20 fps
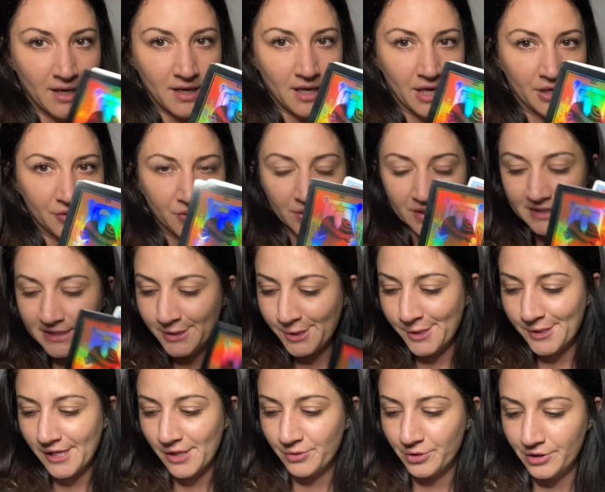And you can see
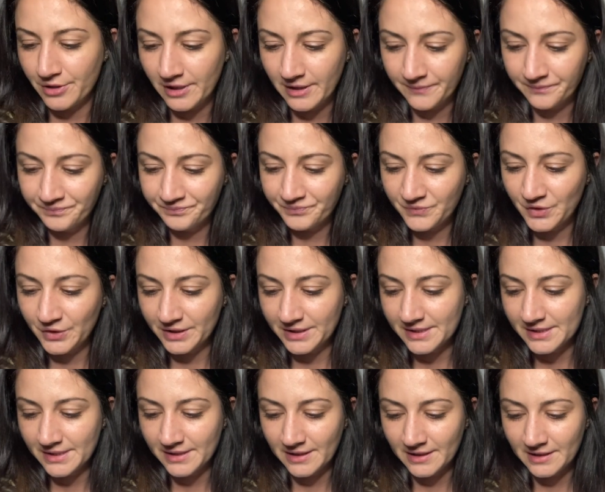that with them. You can
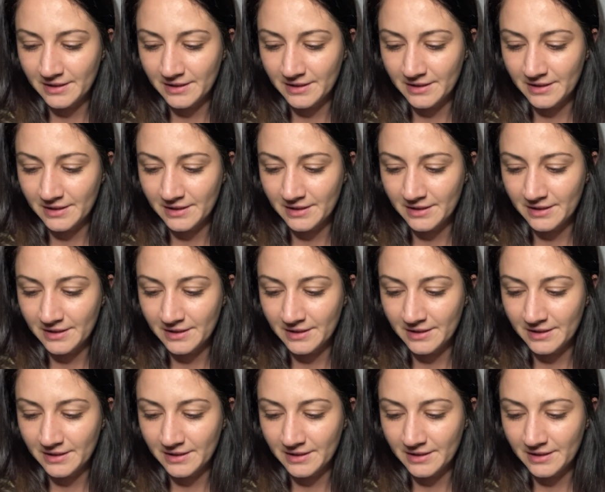see that.